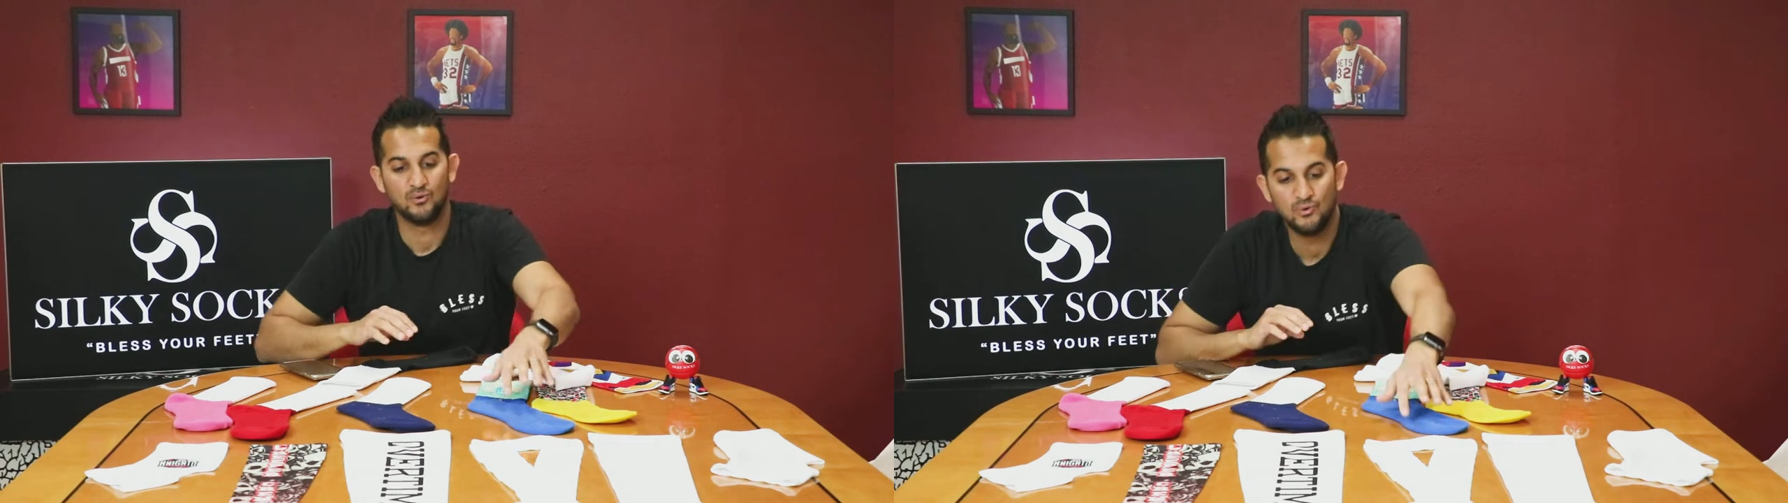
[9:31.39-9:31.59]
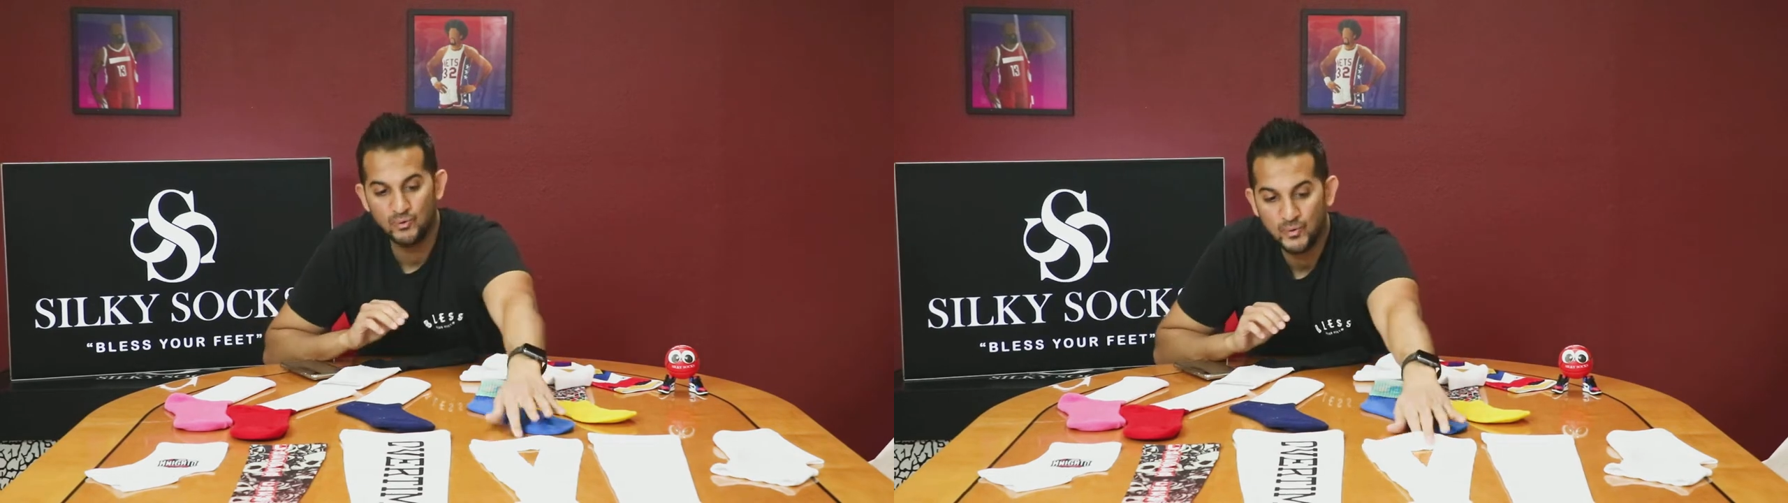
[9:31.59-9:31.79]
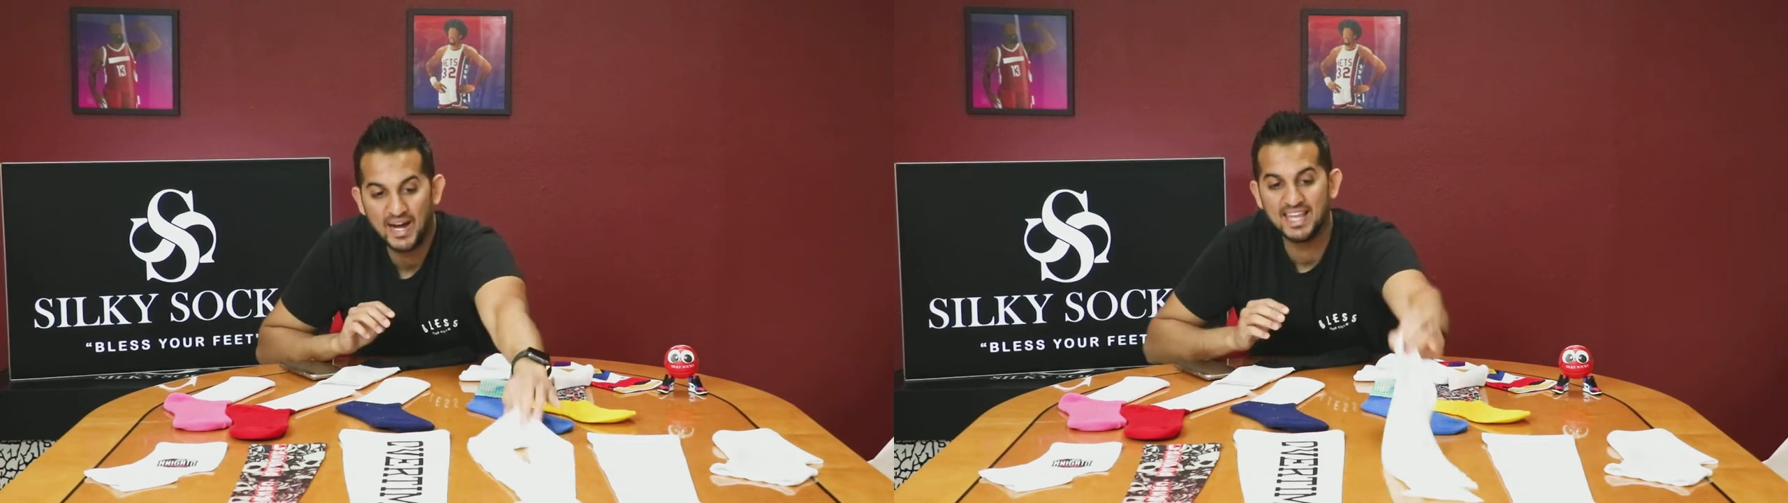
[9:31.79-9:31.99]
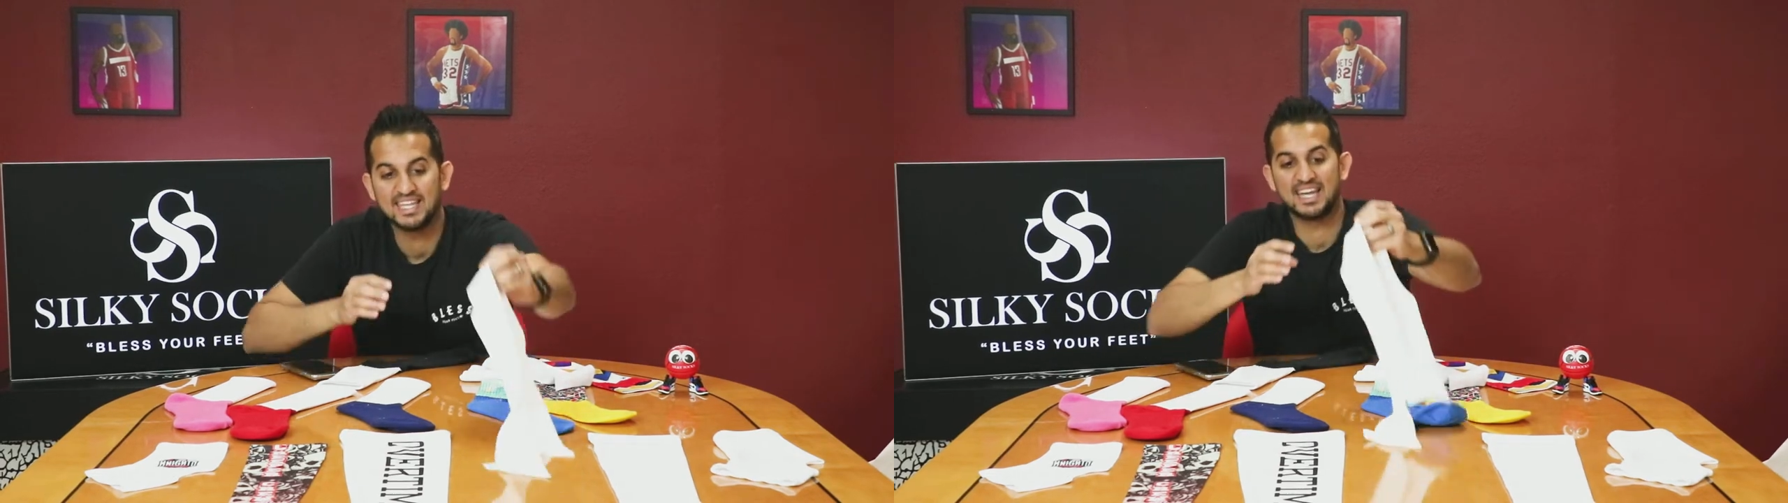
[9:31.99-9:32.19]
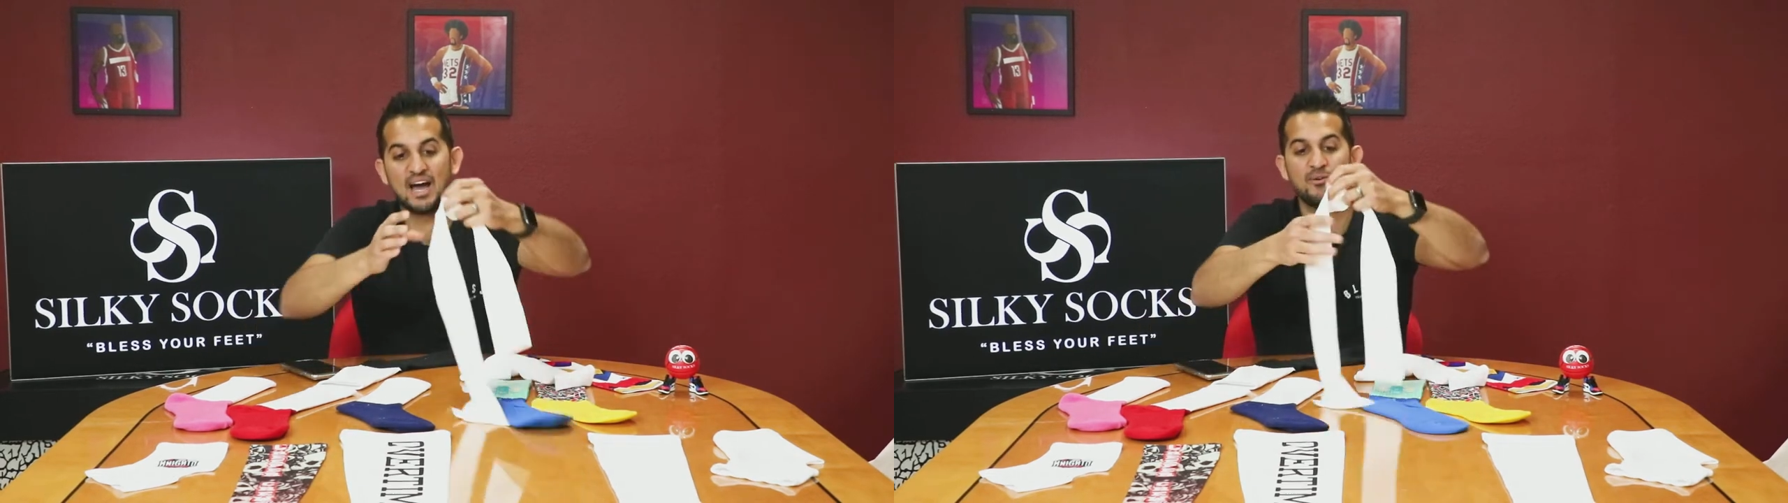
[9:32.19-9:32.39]
Ooh, and
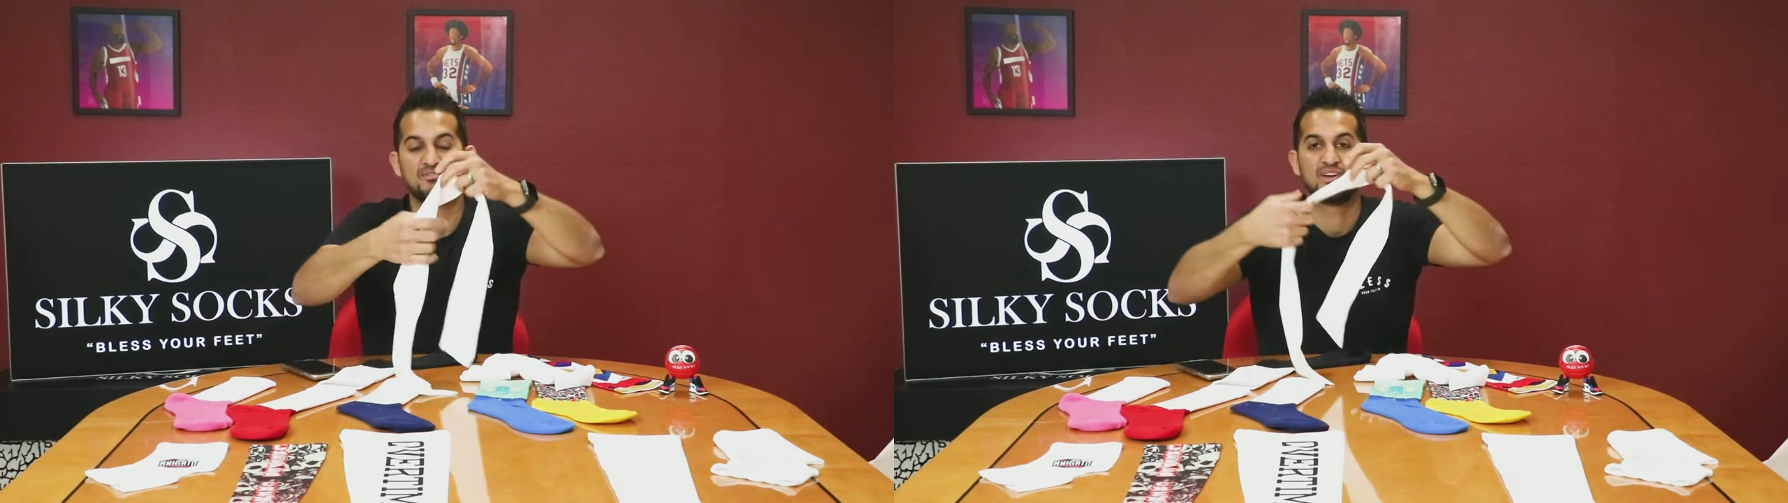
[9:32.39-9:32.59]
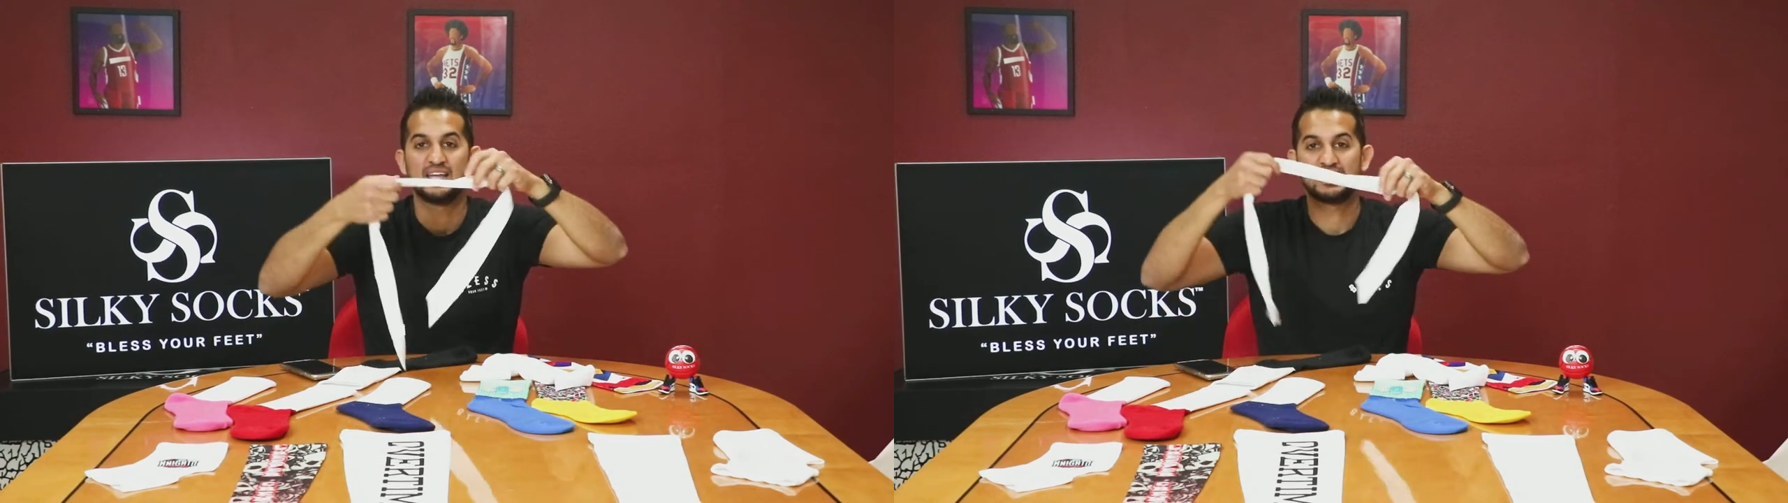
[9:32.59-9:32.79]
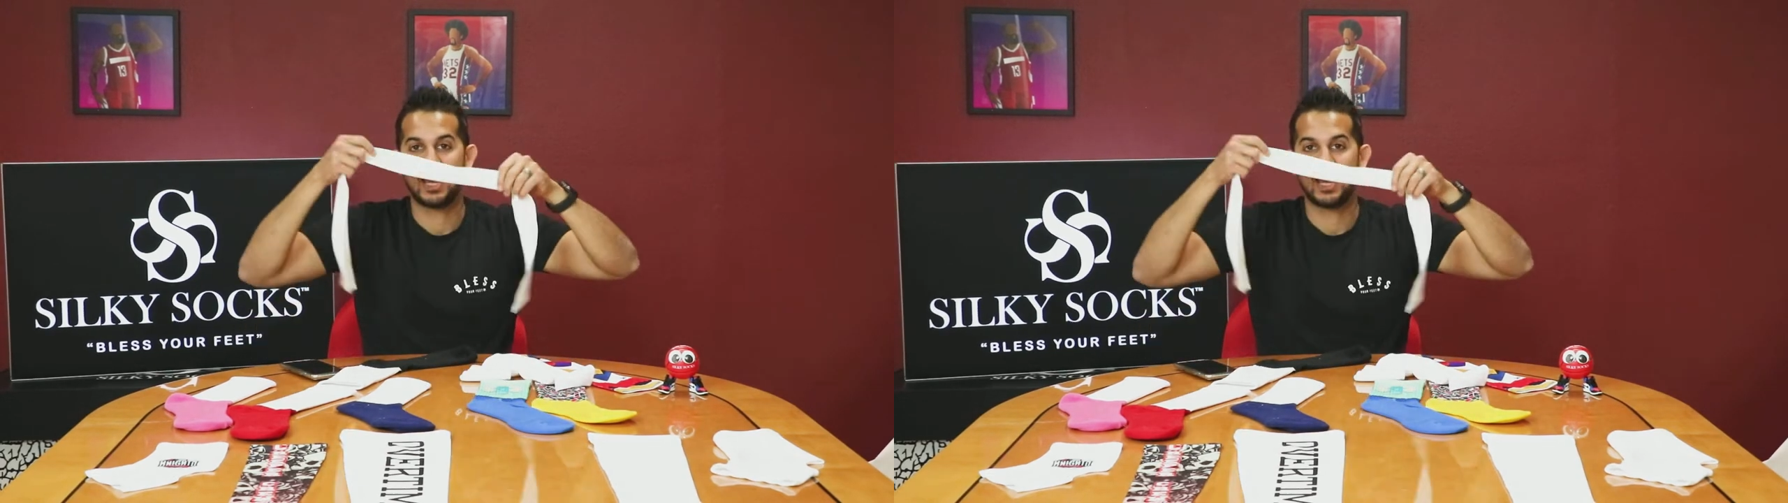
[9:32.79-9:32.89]
then now we've got